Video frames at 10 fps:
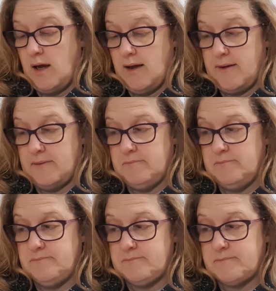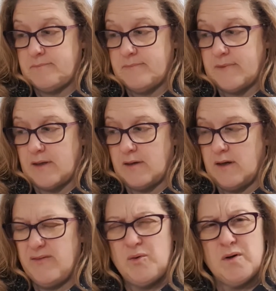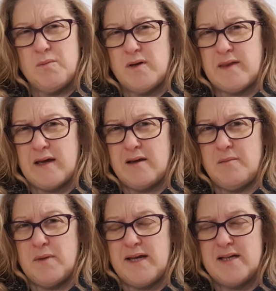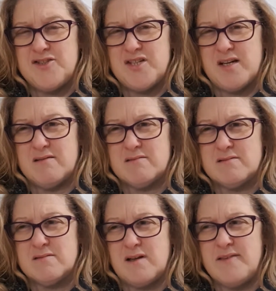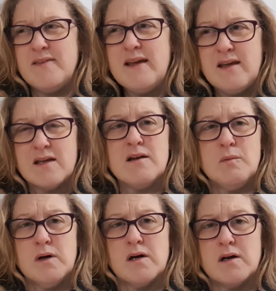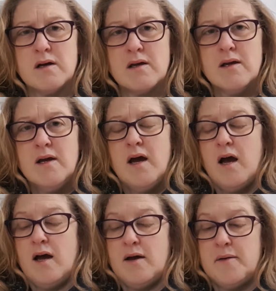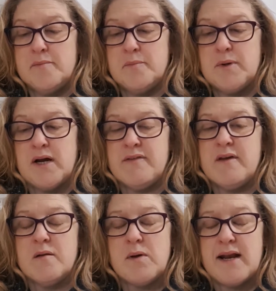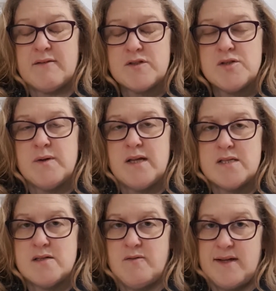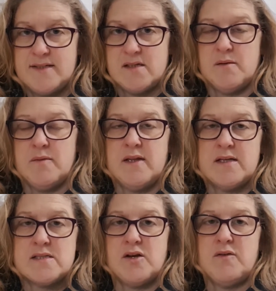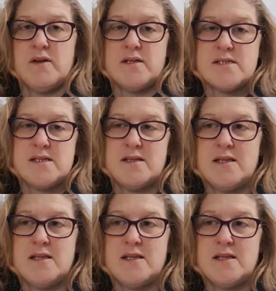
I haven't quite worked that out in my head yet. I think it'll work, but I think I'm going to have to do it as an event type thing so that